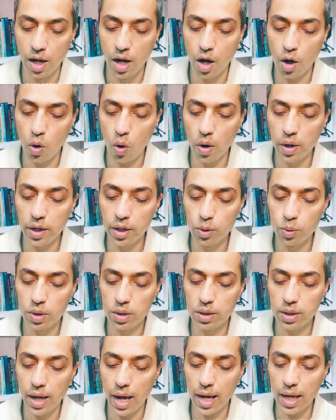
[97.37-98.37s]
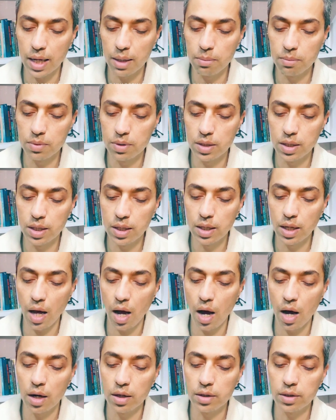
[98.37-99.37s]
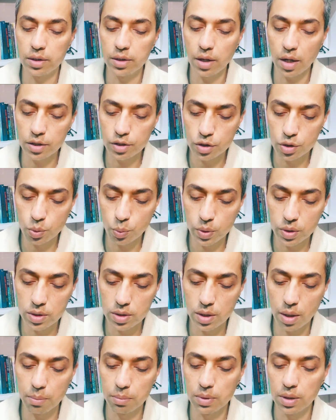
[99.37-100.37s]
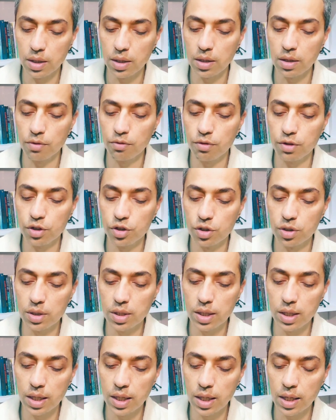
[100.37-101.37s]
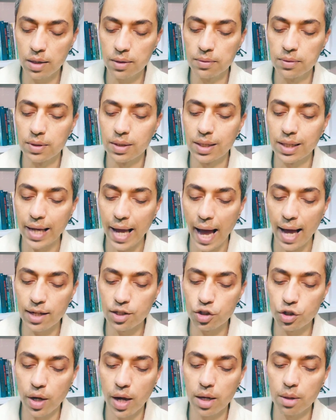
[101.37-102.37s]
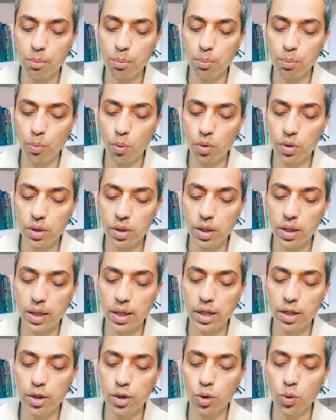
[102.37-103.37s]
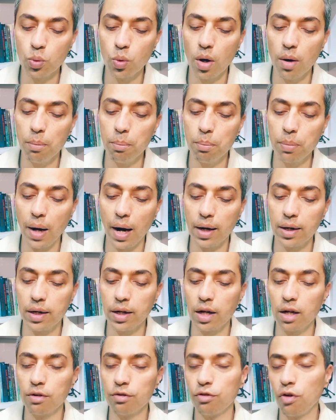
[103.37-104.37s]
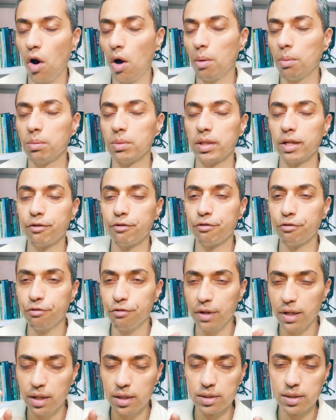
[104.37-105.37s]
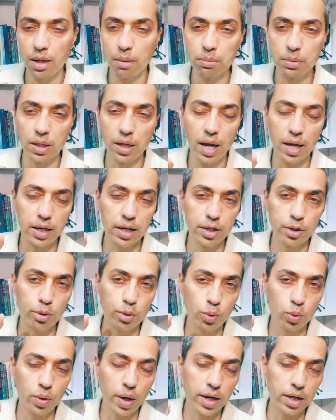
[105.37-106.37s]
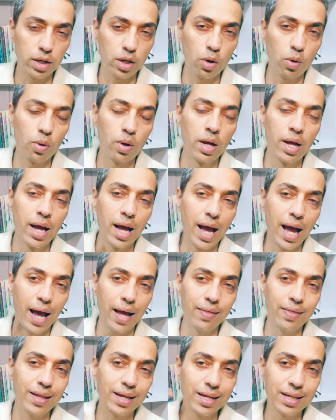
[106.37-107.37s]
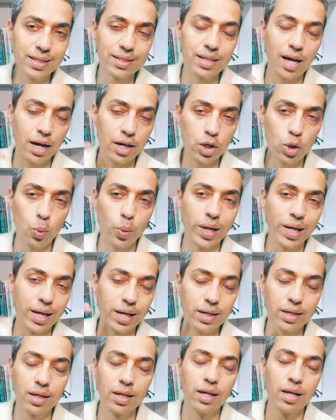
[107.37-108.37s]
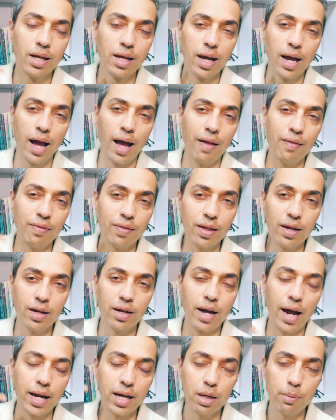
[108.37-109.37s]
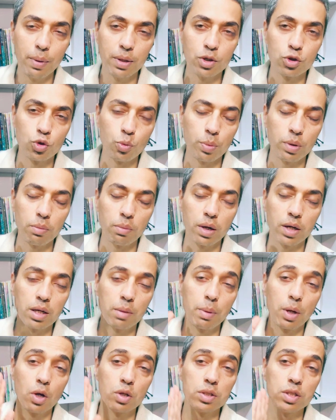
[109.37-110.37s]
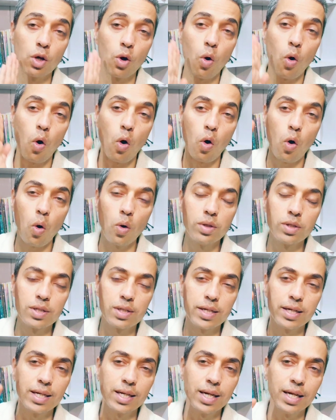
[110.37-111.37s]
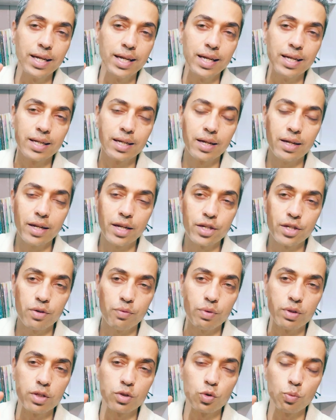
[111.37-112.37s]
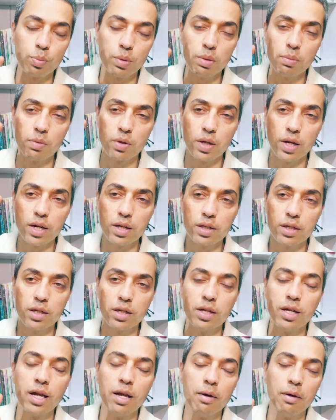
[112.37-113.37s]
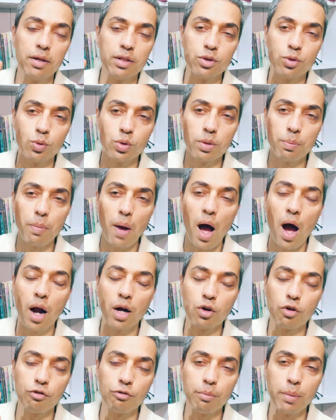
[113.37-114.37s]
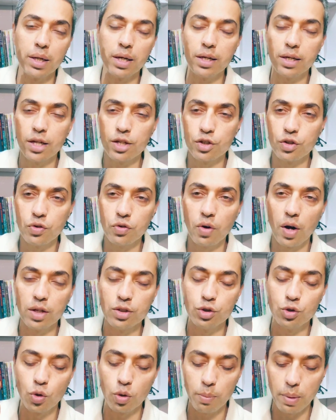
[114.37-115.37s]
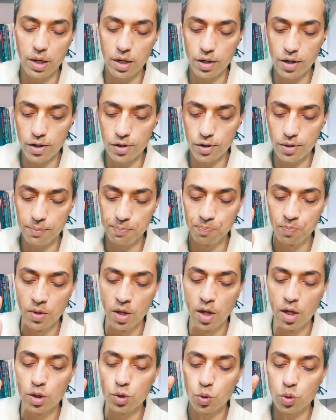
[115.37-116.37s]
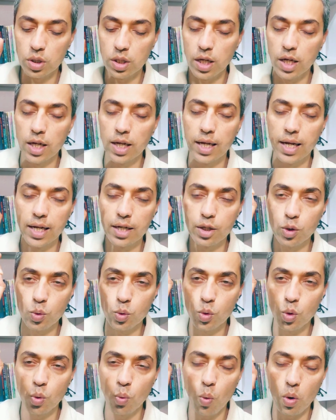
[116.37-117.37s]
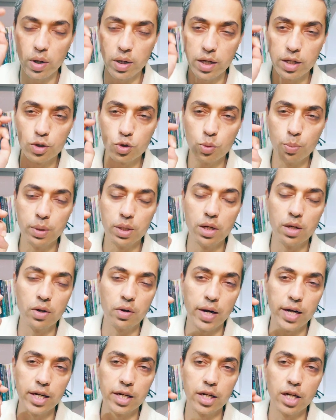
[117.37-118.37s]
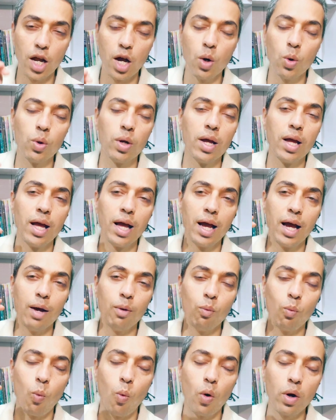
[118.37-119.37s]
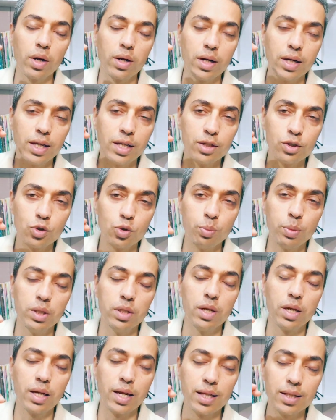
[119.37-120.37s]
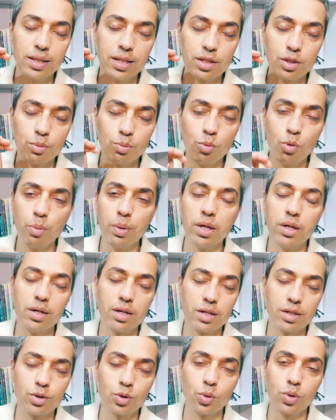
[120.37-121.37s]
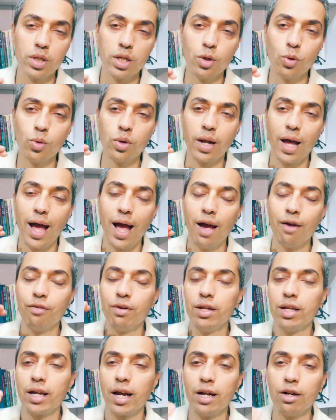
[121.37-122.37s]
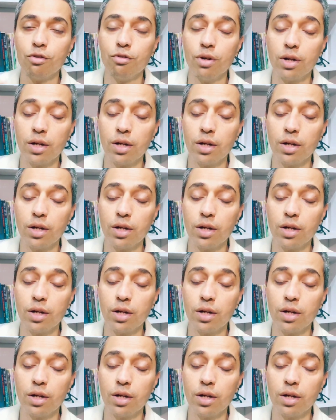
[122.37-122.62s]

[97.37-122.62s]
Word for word: According to the time, they are touched with something which they catch and put into a practical form. They feel something I need to do right now, and they start doing it, and they are guided by the Supreme Creator because they are constantly in connection with the Supreme Creator through the art of meditation, Raj Yog meditation. So they get to know what needs to be done right now and what needs to be done at this moment, so they don't have any kind of